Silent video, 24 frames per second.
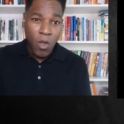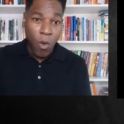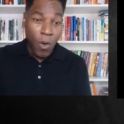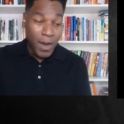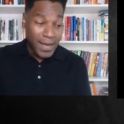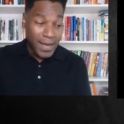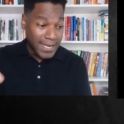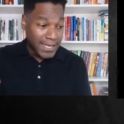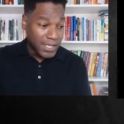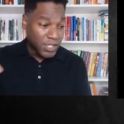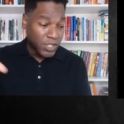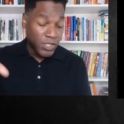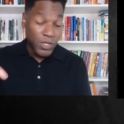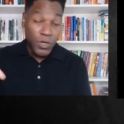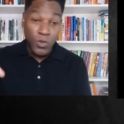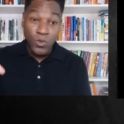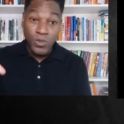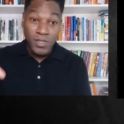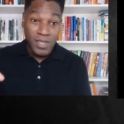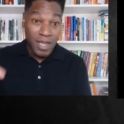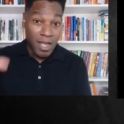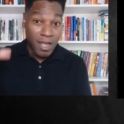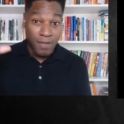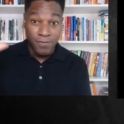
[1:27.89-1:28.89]
on
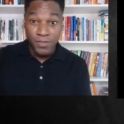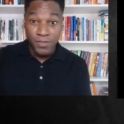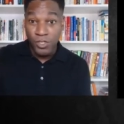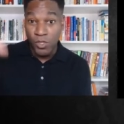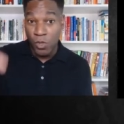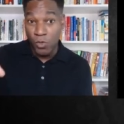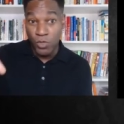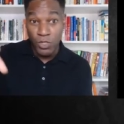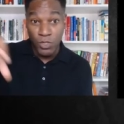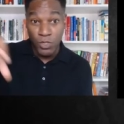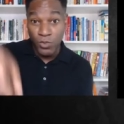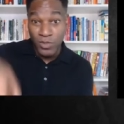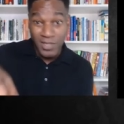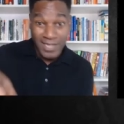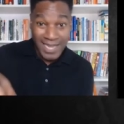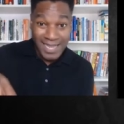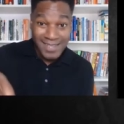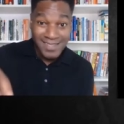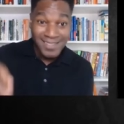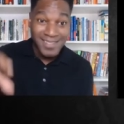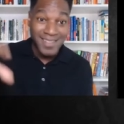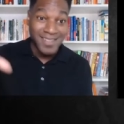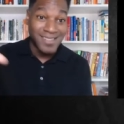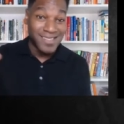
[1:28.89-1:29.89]
issues of social
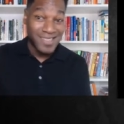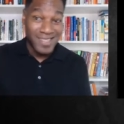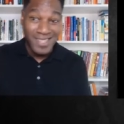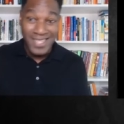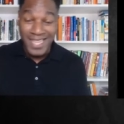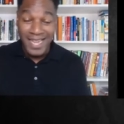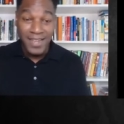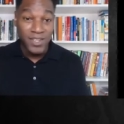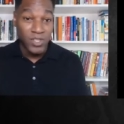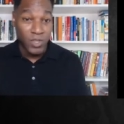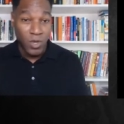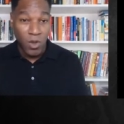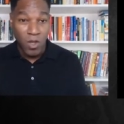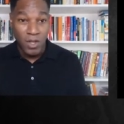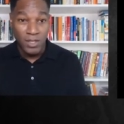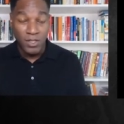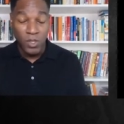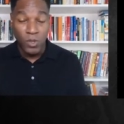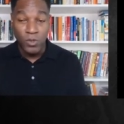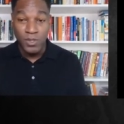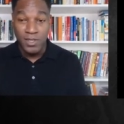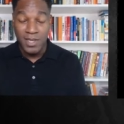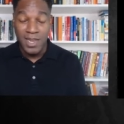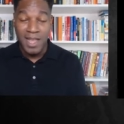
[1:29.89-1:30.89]
justice and things along
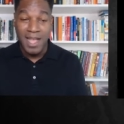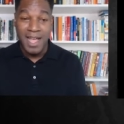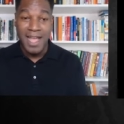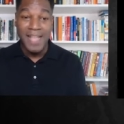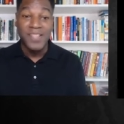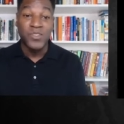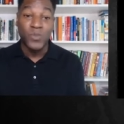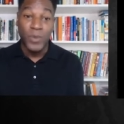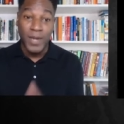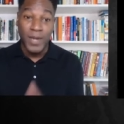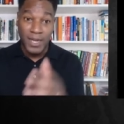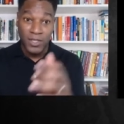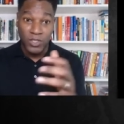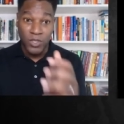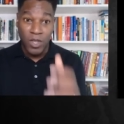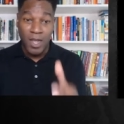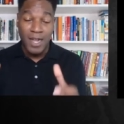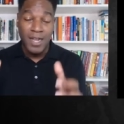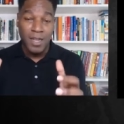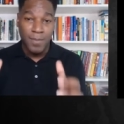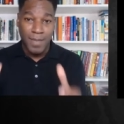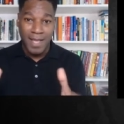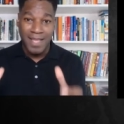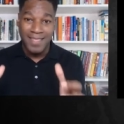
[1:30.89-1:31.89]
those lines? We're going to
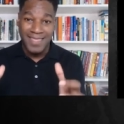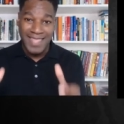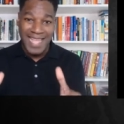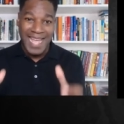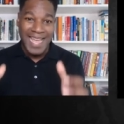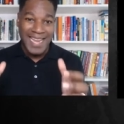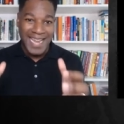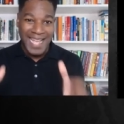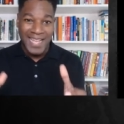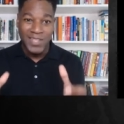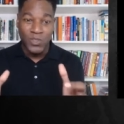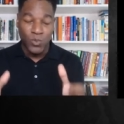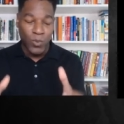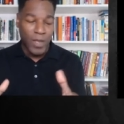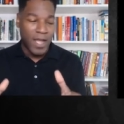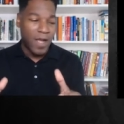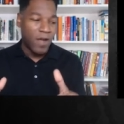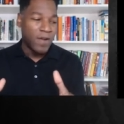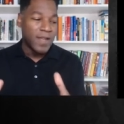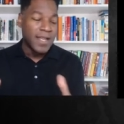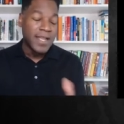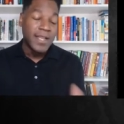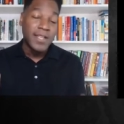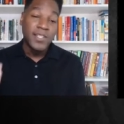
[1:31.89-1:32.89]
talk about that as
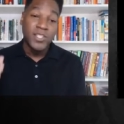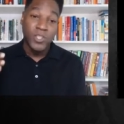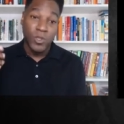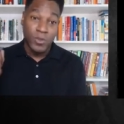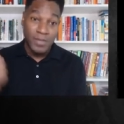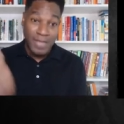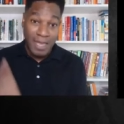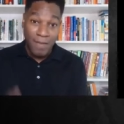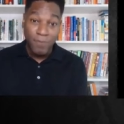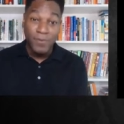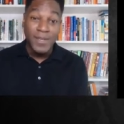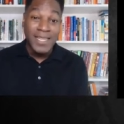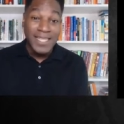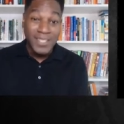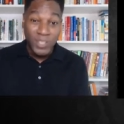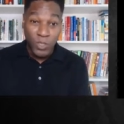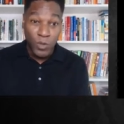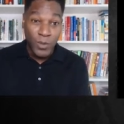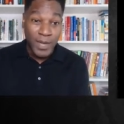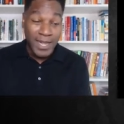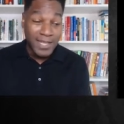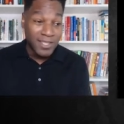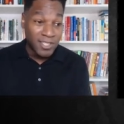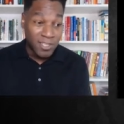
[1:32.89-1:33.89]
well. So definitely
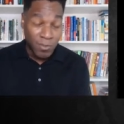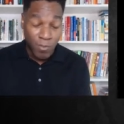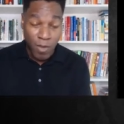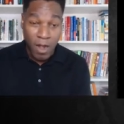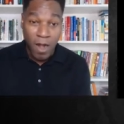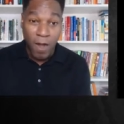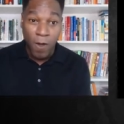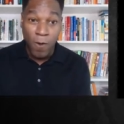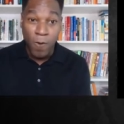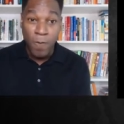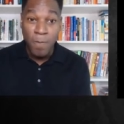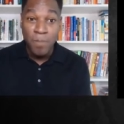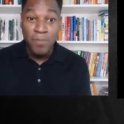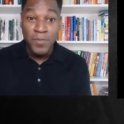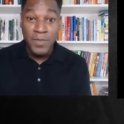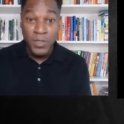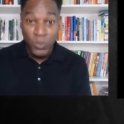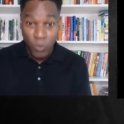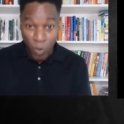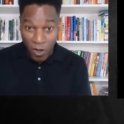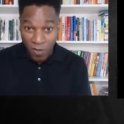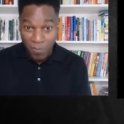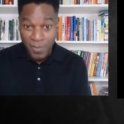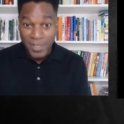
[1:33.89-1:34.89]
tune in tomorrow,
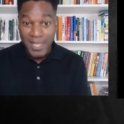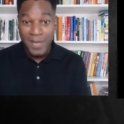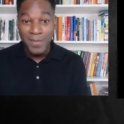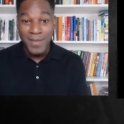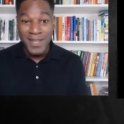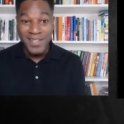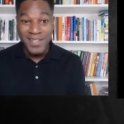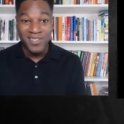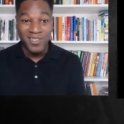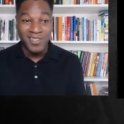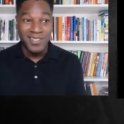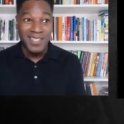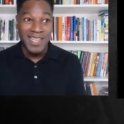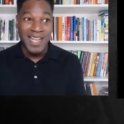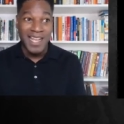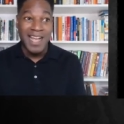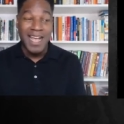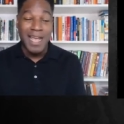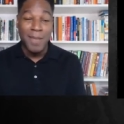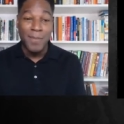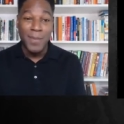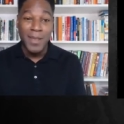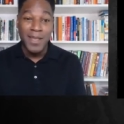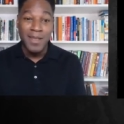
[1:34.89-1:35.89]
12 p.m. Eastern
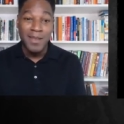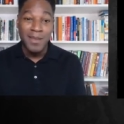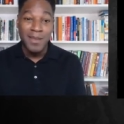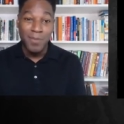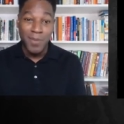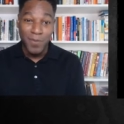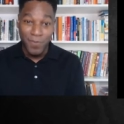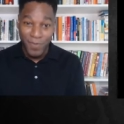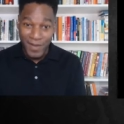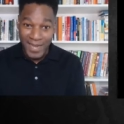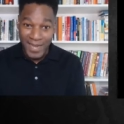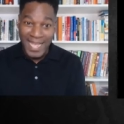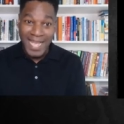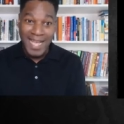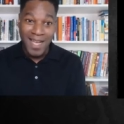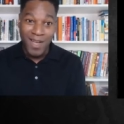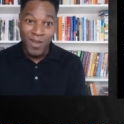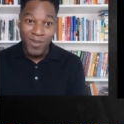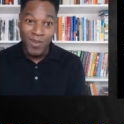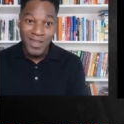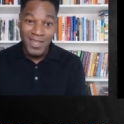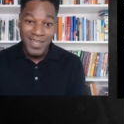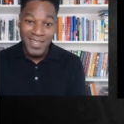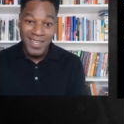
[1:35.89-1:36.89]
time. But for
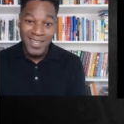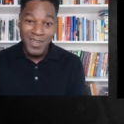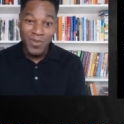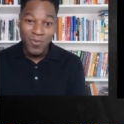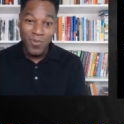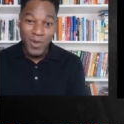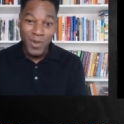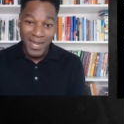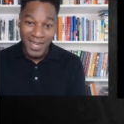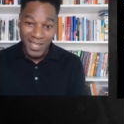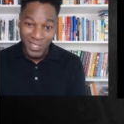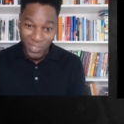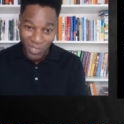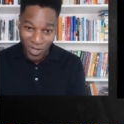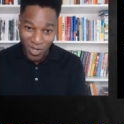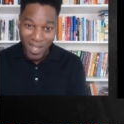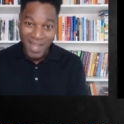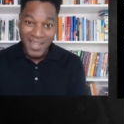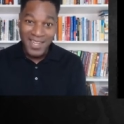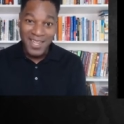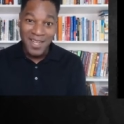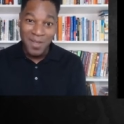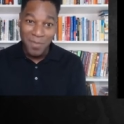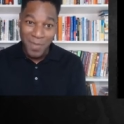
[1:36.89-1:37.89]
now, we're going to
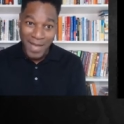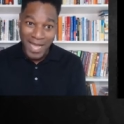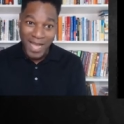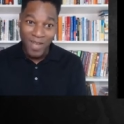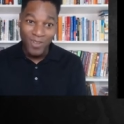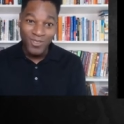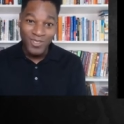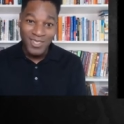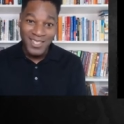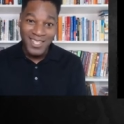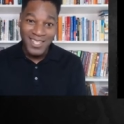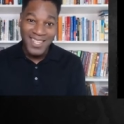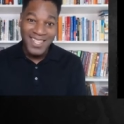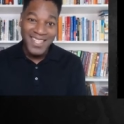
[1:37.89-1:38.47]
talk about